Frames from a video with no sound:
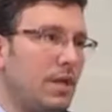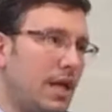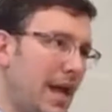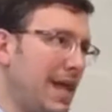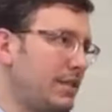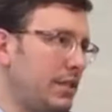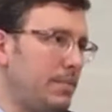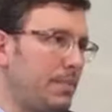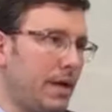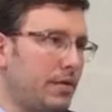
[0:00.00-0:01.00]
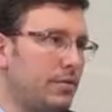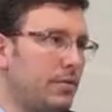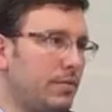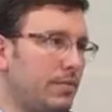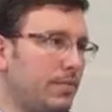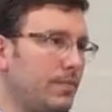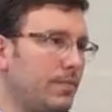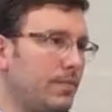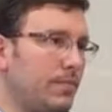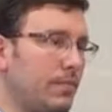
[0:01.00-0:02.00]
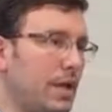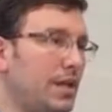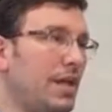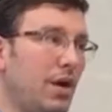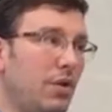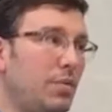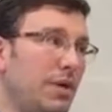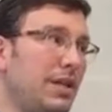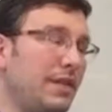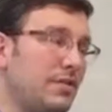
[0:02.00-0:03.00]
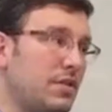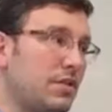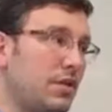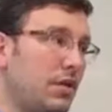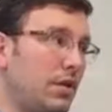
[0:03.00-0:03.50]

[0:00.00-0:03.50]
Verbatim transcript: it has an impact. Not only when he leaves a city,